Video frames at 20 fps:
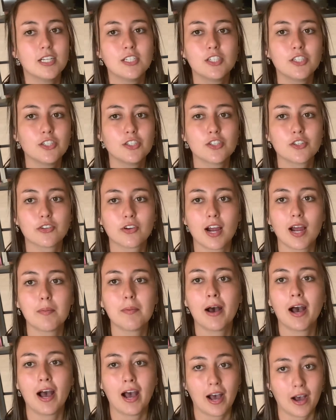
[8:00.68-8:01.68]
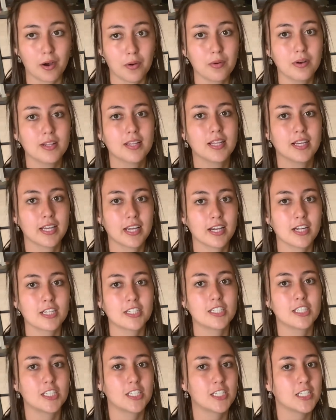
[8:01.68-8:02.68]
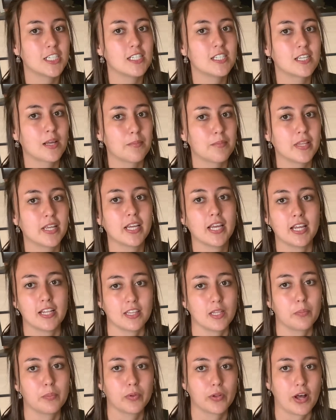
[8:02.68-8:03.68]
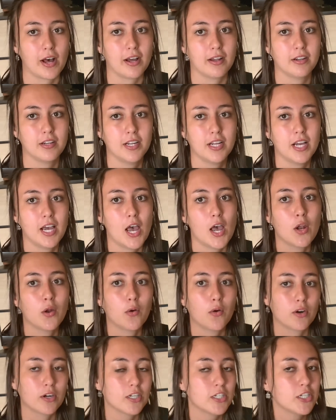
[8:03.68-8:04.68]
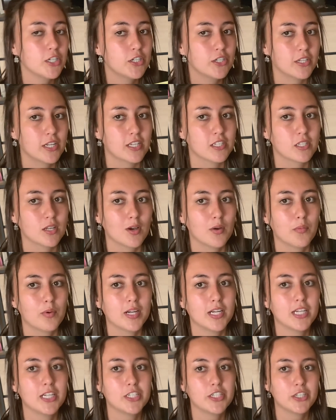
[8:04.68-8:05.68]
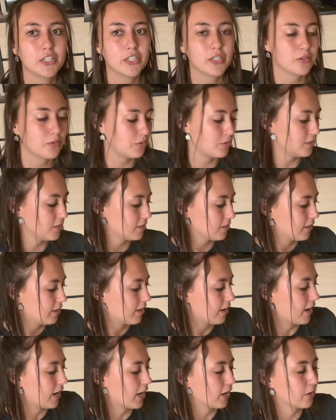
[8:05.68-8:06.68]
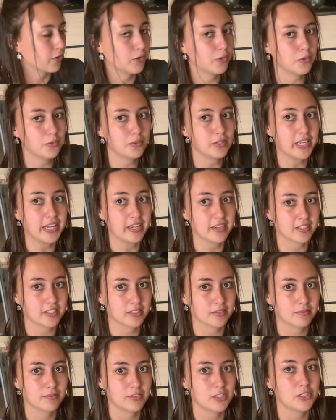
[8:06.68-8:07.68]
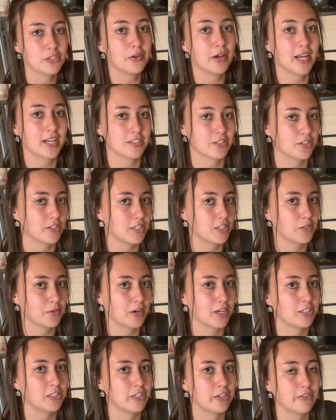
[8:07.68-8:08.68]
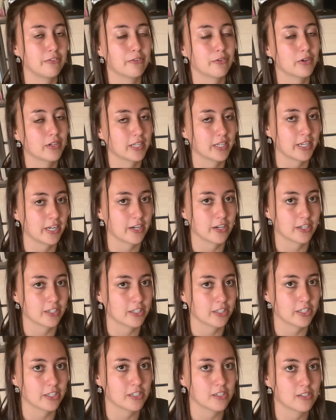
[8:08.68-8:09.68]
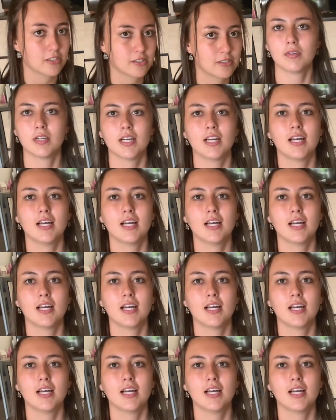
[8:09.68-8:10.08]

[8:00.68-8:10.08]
to describe how the characters did something in the plot. In order to do this, we need to use our who link to answer this question for the characters.